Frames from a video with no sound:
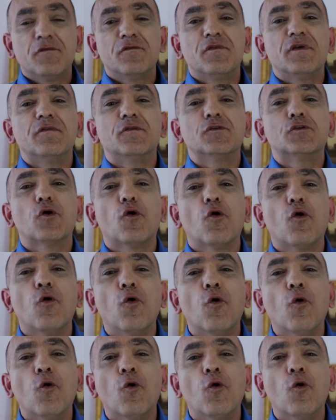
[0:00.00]
we would
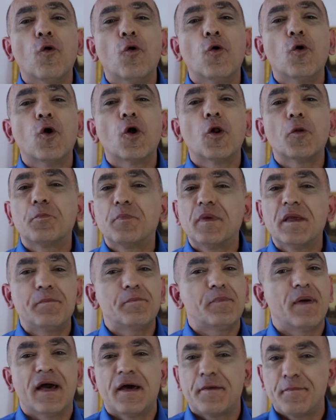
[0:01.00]
all be
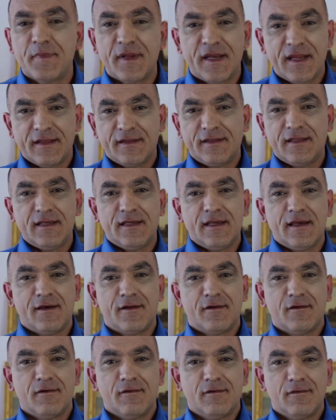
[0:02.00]
permanently
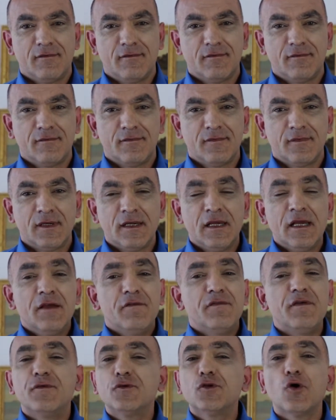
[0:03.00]
yellow.
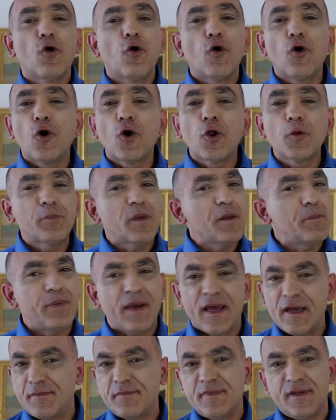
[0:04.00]
We would all be
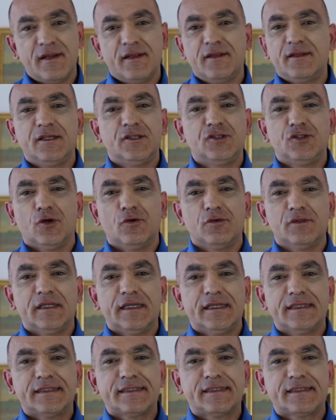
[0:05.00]
permanently
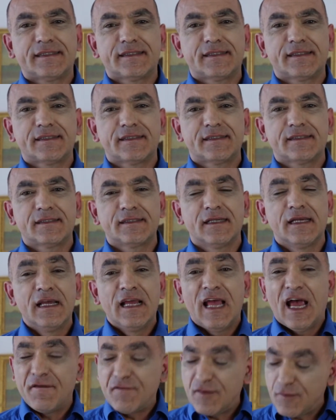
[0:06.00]
jaundiced.
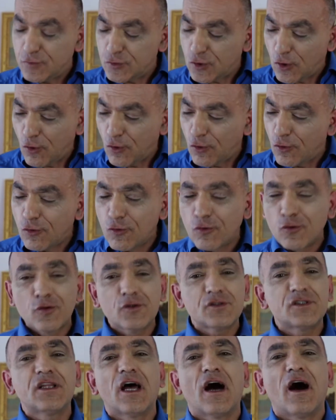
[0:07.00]
And we would
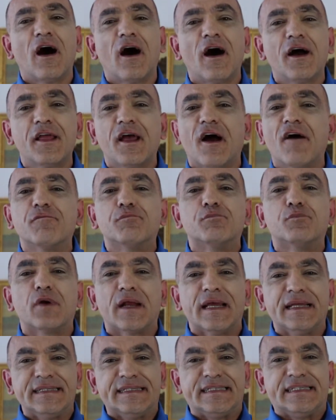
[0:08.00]
all die of
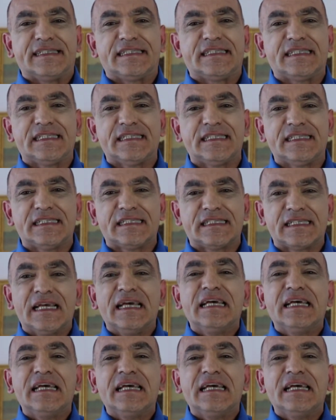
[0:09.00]
brain disease,